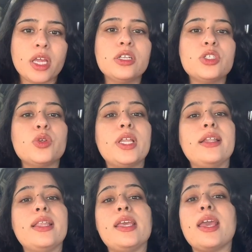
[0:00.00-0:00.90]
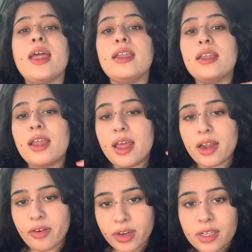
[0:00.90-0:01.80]
so that they can
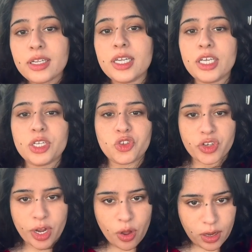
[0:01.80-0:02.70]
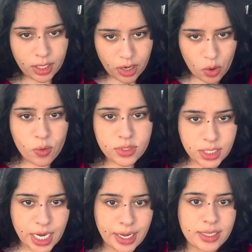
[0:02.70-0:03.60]
really check on their own
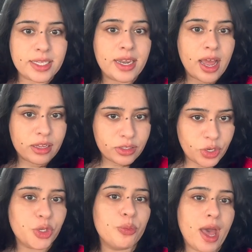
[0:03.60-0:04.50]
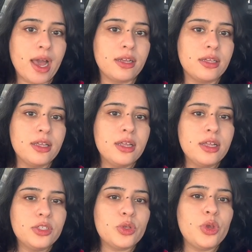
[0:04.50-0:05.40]
status and answer you back.
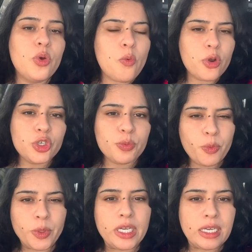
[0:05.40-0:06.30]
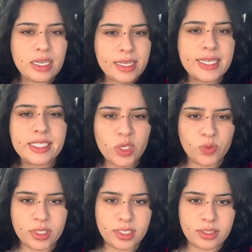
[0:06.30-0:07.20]
So you want to put it in easy
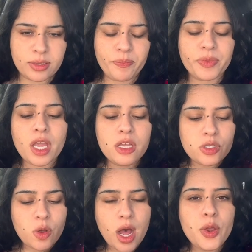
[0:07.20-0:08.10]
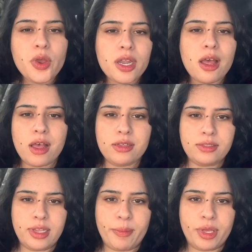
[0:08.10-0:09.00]
words. So how you can
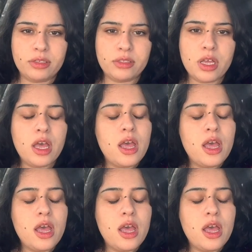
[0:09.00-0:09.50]
ask them is,